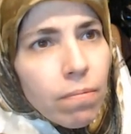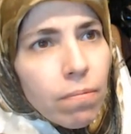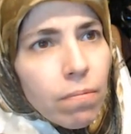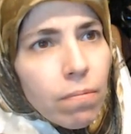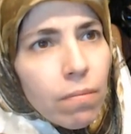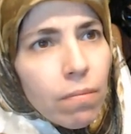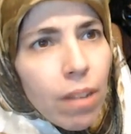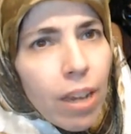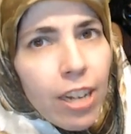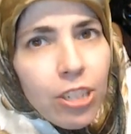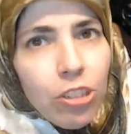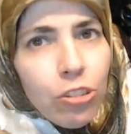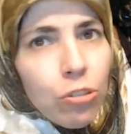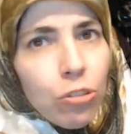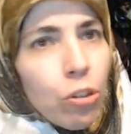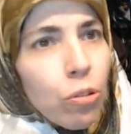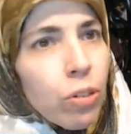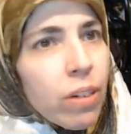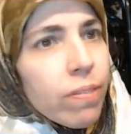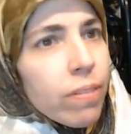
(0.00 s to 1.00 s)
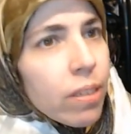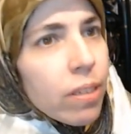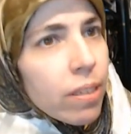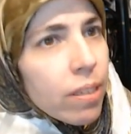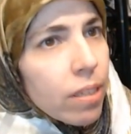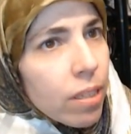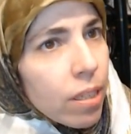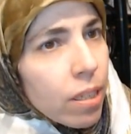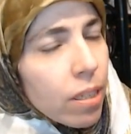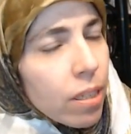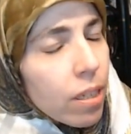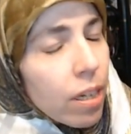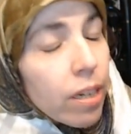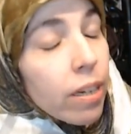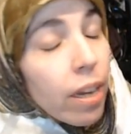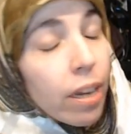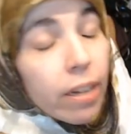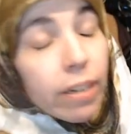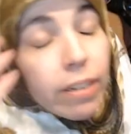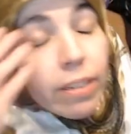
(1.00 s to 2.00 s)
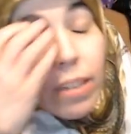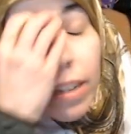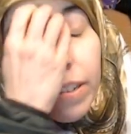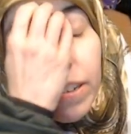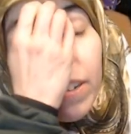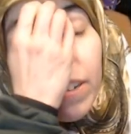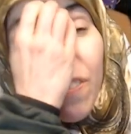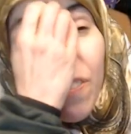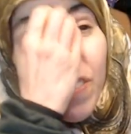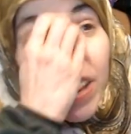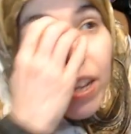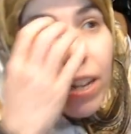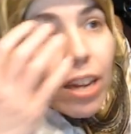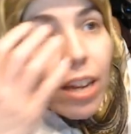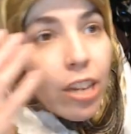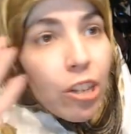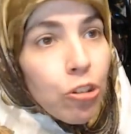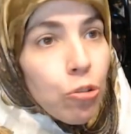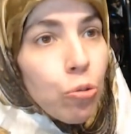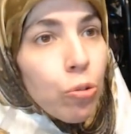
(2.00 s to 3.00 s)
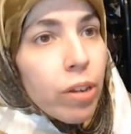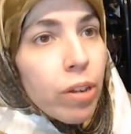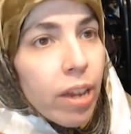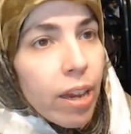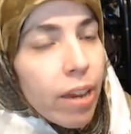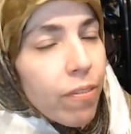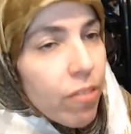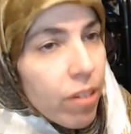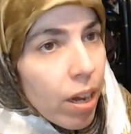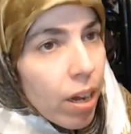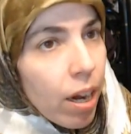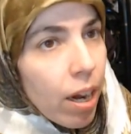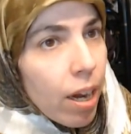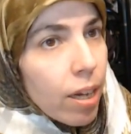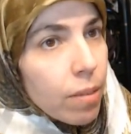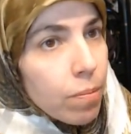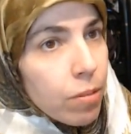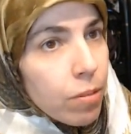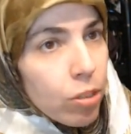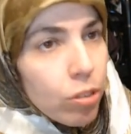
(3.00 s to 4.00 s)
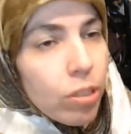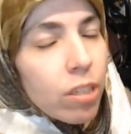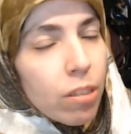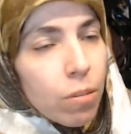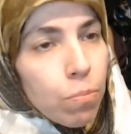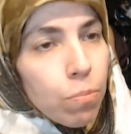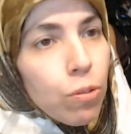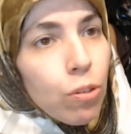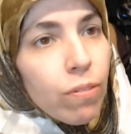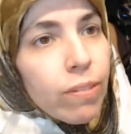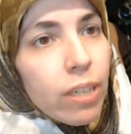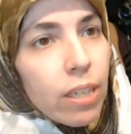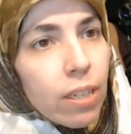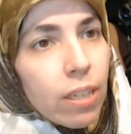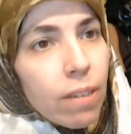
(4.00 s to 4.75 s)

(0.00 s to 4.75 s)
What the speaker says: And you don't even... It doesn't feel like you gave time to this movie.